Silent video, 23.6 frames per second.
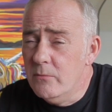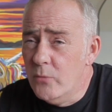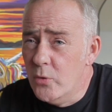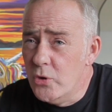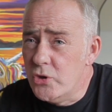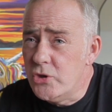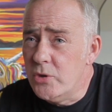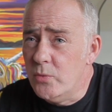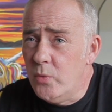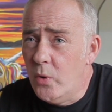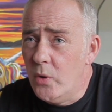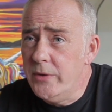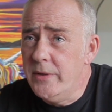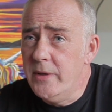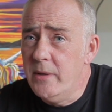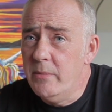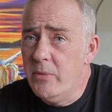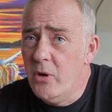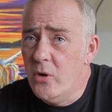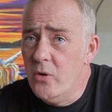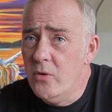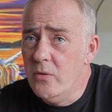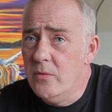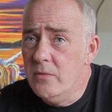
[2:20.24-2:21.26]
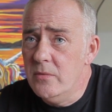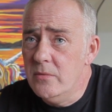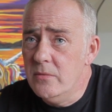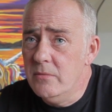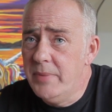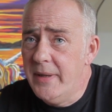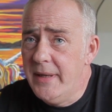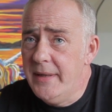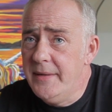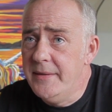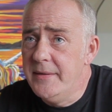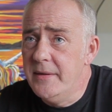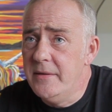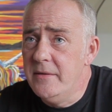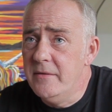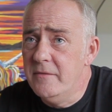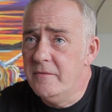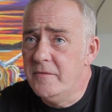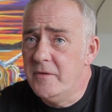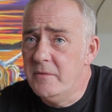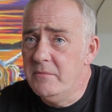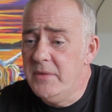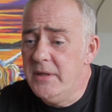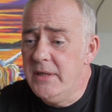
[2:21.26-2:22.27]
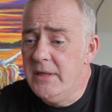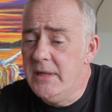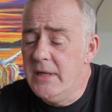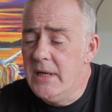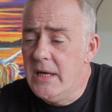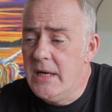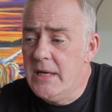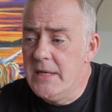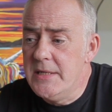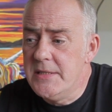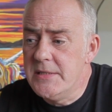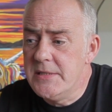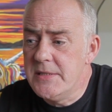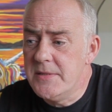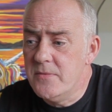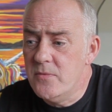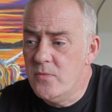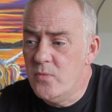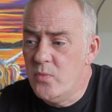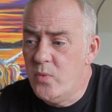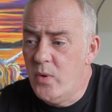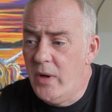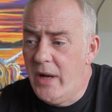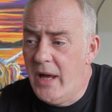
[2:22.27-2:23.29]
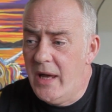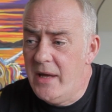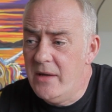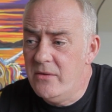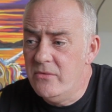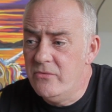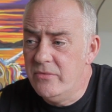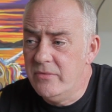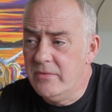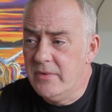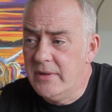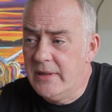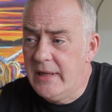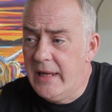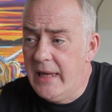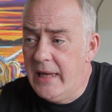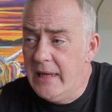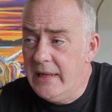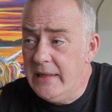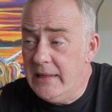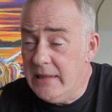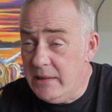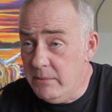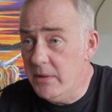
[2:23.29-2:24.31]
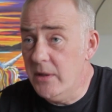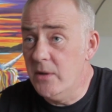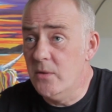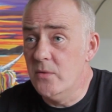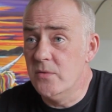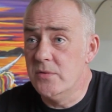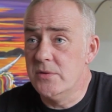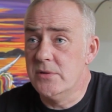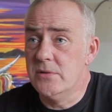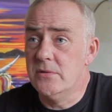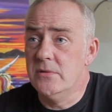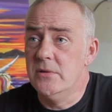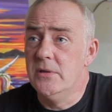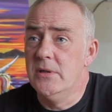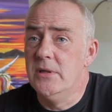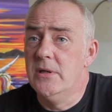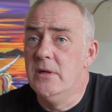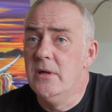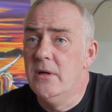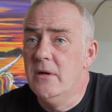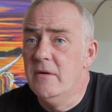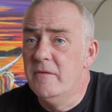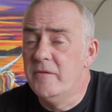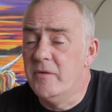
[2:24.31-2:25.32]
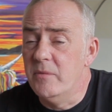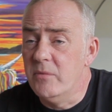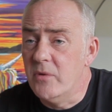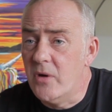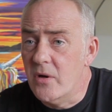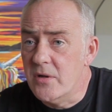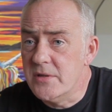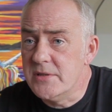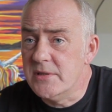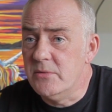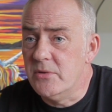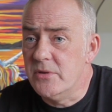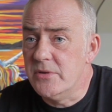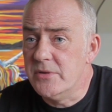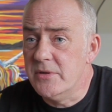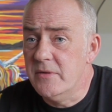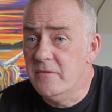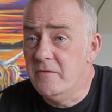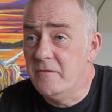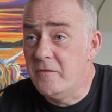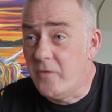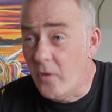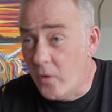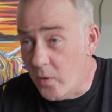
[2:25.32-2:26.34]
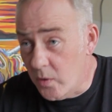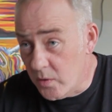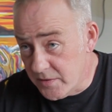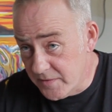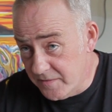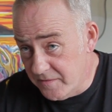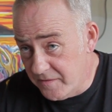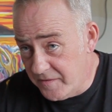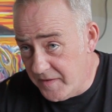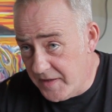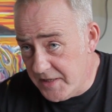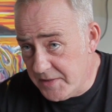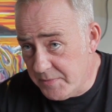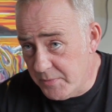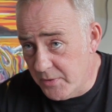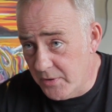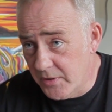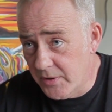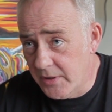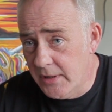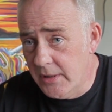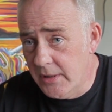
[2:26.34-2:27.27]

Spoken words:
Most rewarding about painting for me is when I get emails from customers and followers on Facebook.